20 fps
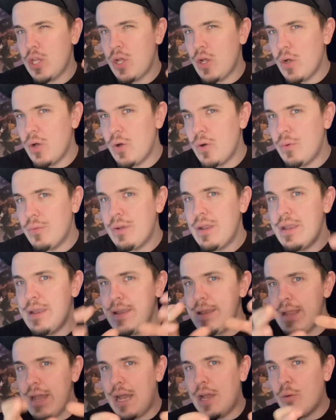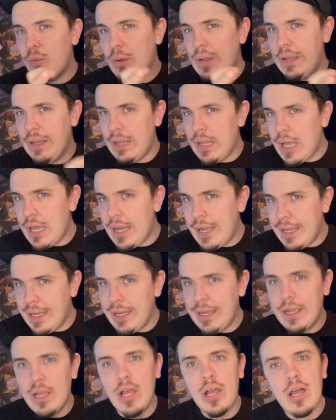own and not
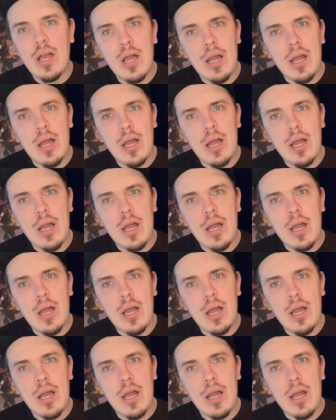relying